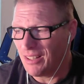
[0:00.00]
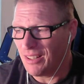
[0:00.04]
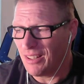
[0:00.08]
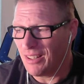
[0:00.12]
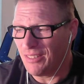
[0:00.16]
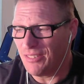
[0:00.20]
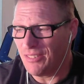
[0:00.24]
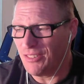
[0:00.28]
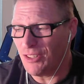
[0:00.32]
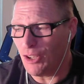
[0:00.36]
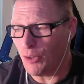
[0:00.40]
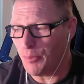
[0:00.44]

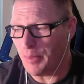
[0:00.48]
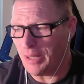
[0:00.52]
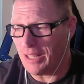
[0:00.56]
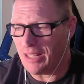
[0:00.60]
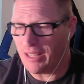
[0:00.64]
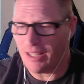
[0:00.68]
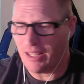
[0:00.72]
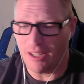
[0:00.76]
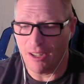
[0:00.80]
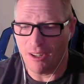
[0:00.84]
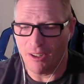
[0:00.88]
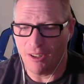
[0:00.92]
nobody
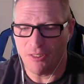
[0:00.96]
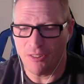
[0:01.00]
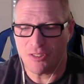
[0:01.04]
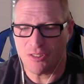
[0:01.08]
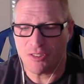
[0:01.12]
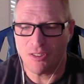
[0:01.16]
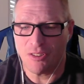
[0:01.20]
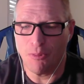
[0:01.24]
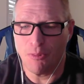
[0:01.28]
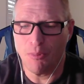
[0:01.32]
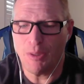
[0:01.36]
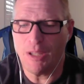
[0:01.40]

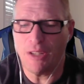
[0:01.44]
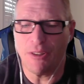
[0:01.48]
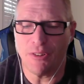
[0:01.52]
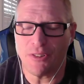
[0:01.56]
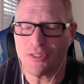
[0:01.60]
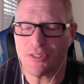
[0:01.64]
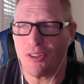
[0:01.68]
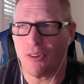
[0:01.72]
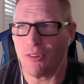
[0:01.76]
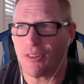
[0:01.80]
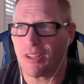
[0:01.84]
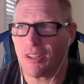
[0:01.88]
cares. The
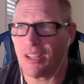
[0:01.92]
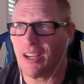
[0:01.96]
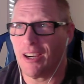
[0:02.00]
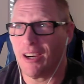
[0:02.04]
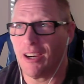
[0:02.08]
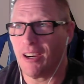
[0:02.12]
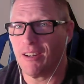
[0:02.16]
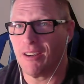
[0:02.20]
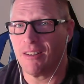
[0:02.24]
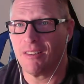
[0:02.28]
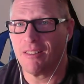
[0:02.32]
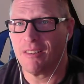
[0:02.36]
readers don't
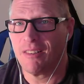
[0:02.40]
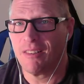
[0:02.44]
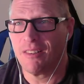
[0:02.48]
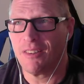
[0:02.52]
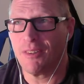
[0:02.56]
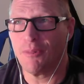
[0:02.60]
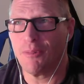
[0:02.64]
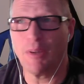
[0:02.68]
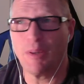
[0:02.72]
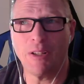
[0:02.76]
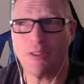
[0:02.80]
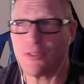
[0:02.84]
care.
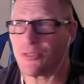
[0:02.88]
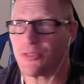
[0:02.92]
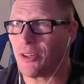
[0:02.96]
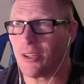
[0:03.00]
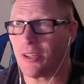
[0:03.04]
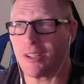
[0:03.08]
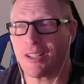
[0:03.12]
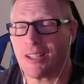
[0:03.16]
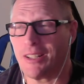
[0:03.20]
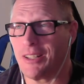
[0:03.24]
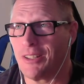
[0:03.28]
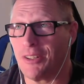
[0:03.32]
The readers
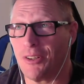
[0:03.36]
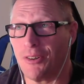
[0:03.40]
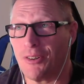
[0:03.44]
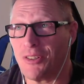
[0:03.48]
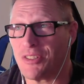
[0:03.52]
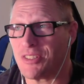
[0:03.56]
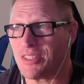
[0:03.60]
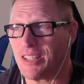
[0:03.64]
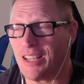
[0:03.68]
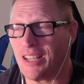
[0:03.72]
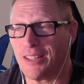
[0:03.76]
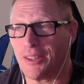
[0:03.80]
aren't going to
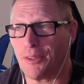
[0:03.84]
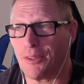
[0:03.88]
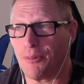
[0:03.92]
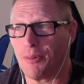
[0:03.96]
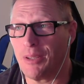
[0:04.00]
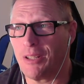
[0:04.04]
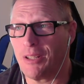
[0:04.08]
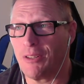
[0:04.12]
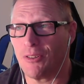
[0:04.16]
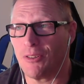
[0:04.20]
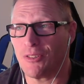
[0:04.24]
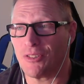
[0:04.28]
notice that. The
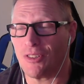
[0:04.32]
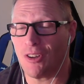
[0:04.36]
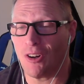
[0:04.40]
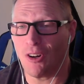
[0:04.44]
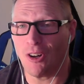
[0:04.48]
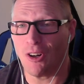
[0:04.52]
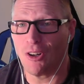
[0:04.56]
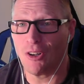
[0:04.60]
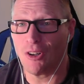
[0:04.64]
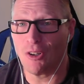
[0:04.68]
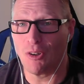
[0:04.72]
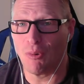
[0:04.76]
readers
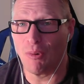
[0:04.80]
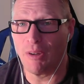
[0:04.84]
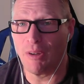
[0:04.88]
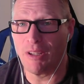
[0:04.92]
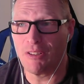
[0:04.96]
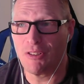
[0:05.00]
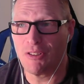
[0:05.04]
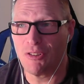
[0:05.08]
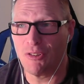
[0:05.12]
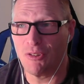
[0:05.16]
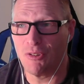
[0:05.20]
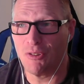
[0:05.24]
aren't
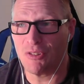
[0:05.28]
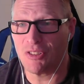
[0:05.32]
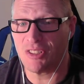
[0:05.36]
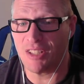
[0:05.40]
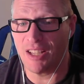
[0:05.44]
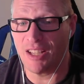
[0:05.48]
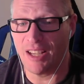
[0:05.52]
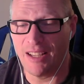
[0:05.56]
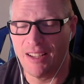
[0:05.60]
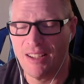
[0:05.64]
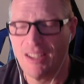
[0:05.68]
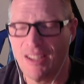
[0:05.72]
going to
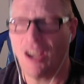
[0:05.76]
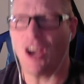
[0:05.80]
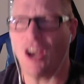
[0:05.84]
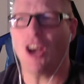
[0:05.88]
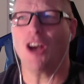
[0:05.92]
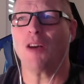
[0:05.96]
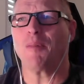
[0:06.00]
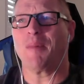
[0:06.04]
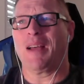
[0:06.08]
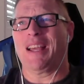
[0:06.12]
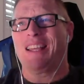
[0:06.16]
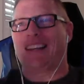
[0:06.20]
say,
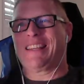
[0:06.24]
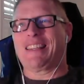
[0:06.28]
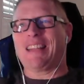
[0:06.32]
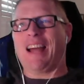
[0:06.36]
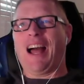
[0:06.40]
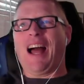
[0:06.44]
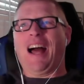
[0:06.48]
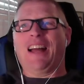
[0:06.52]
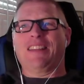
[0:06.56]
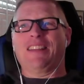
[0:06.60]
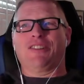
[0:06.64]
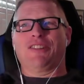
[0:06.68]
oh my
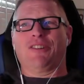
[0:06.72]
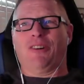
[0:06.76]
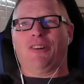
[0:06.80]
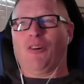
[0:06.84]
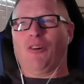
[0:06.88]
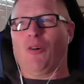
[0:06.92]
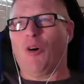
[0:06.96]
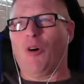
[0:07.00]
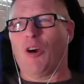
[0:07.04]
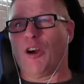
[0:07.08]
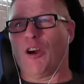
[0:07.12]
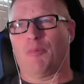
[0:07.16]
God, you're
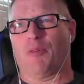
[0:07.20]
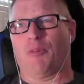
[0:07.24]
a horrible